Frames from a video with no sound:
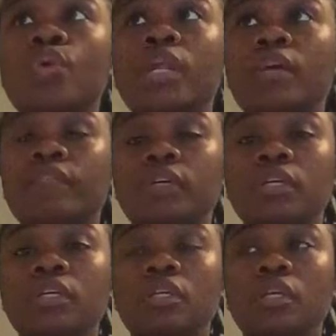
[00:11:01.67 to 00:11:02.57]
or
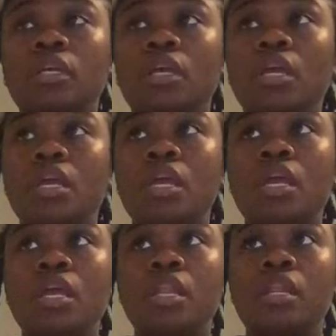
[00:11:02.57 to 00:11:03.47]
whatever,
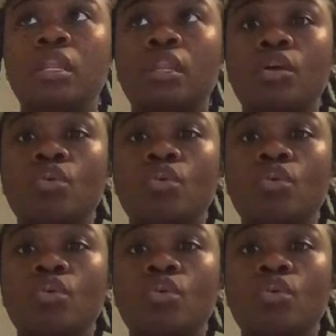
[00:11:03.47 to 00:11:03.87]
and